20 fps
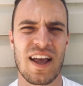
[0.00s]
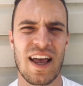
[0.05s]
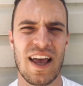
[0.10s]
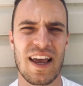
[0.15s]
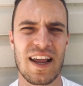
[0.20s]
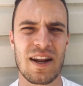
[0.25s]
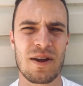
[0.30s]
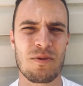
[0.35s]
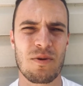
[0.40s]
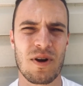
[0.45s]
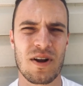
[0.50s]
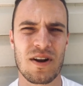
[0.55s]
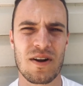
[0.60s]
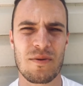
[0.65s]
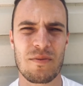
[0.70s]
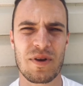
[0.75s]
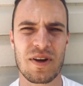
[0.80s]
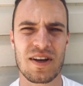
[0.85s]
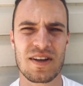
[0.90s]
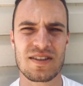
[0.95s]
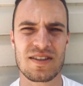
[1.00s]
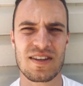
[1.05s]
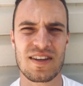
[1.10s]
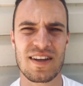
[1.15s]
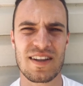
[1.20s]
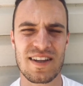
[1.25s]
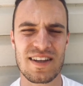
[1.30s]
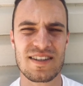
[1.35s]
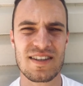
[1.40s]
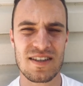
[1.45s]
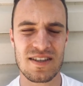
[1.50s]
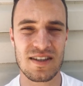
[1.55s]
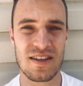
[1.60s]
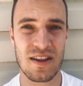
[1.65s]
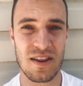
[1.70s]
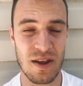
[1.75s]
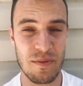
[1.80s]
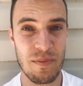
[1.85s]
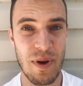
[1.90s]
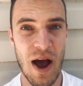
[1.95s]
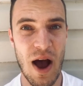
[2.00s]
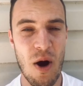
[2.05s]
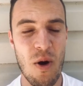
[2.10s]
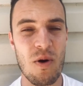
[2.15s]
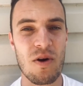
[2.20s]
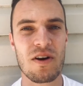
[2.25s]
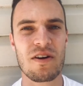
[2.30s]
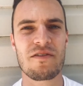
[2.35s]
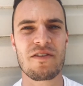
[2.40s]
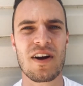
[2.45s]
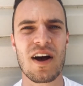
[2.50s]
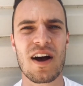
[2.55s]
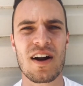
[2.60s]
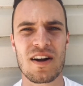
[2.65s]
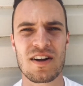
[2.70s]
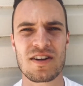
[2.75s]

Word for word: anyone, because this is the power of God